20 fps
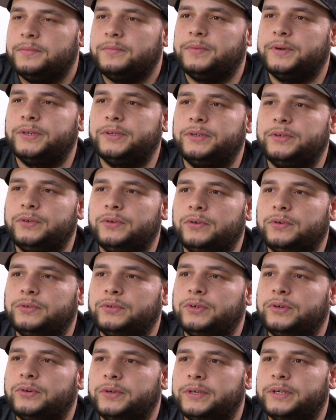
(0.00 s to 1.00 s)
but you don't
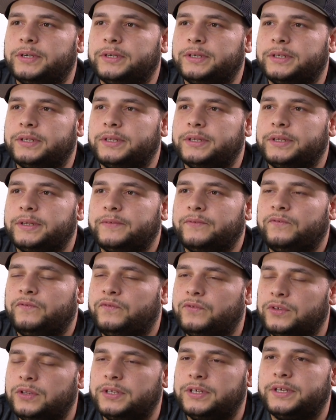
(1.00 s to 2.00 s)
know it
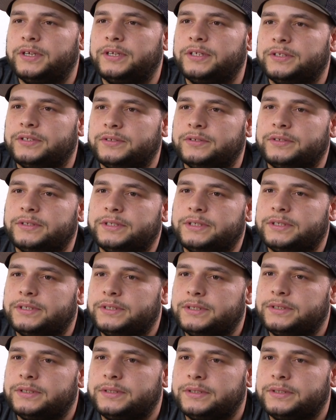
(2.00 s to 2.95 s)
fully until it's,